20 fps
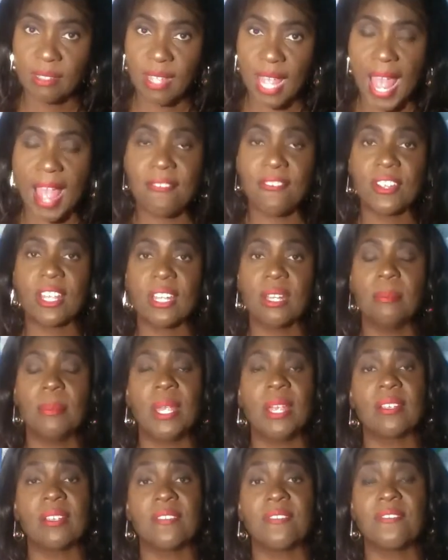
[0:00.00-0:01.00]

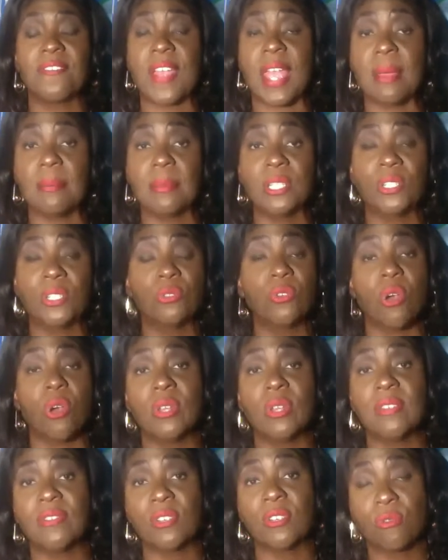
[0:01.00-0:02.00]
African-American families who
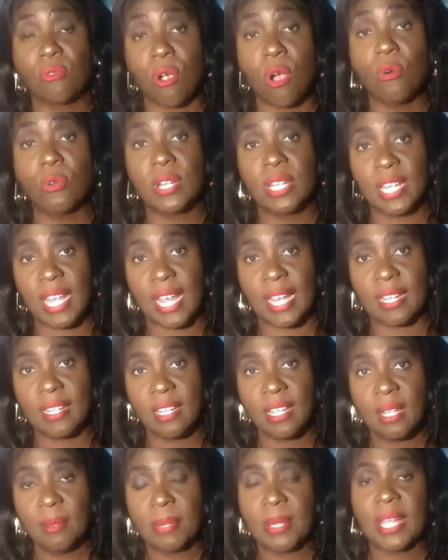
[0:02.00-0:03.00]
don't even grow today,
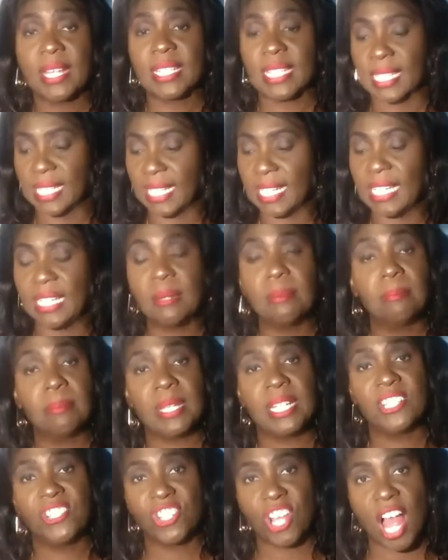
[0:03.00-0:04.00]
because Lyndon
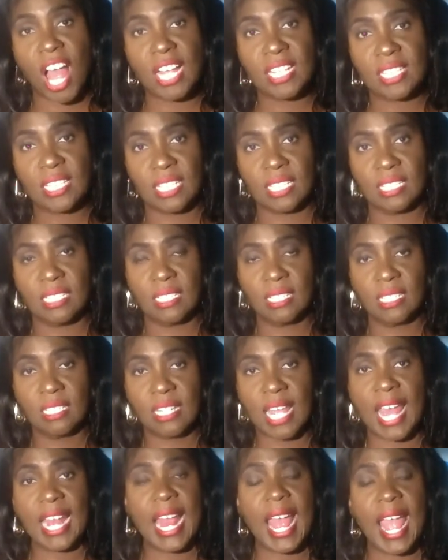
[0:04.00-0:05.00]
B. Johnson,
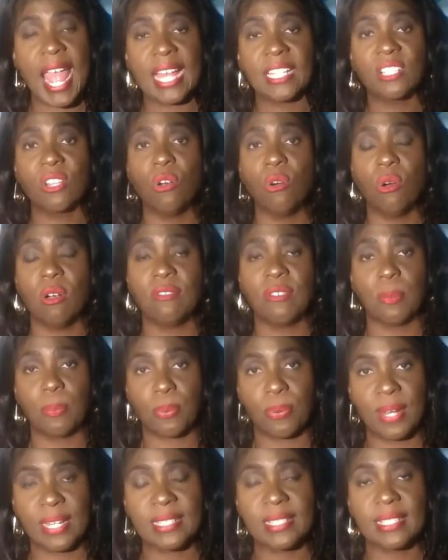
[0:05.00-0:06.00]
that asshole of a
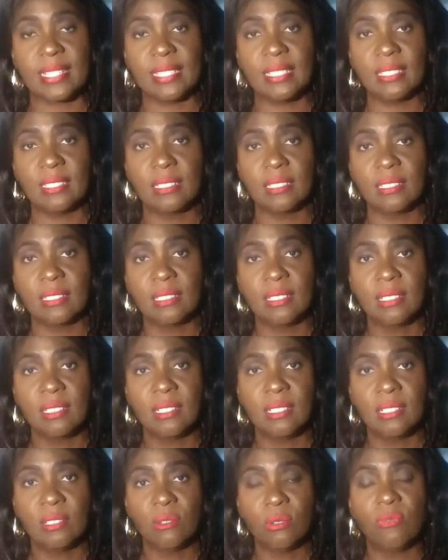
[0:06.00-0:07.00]
president,
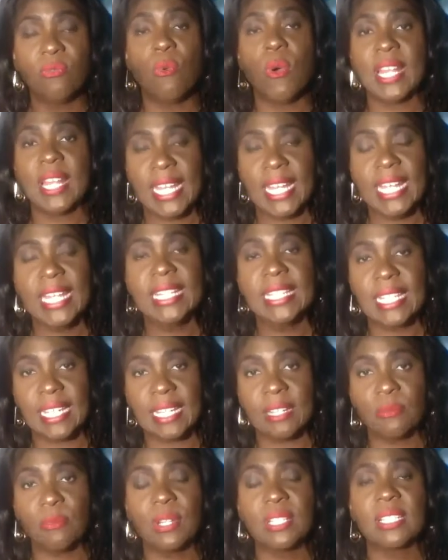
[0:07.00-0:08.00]
what he
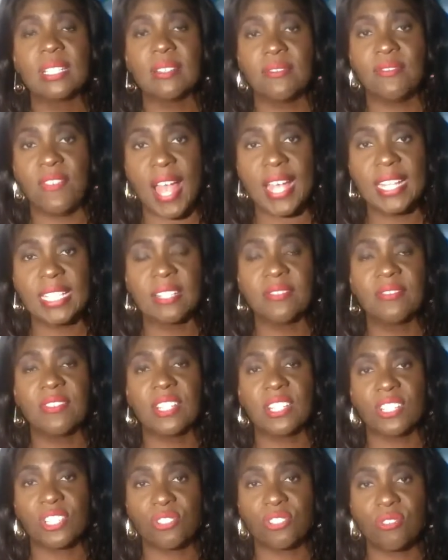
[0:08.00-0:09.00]
did was divisive
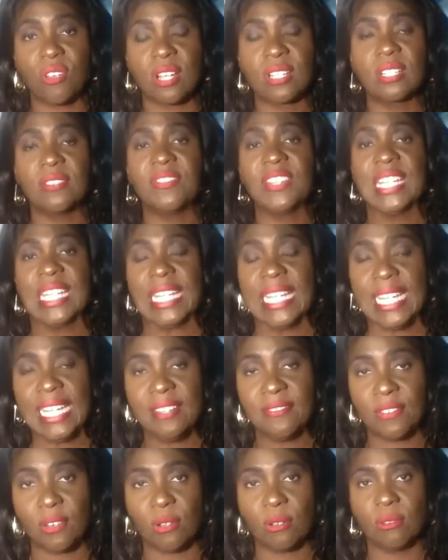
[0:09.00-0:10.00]
and destructive and
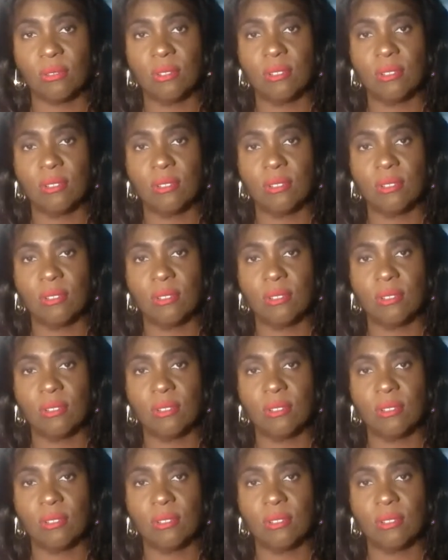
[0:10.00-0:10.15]
evil.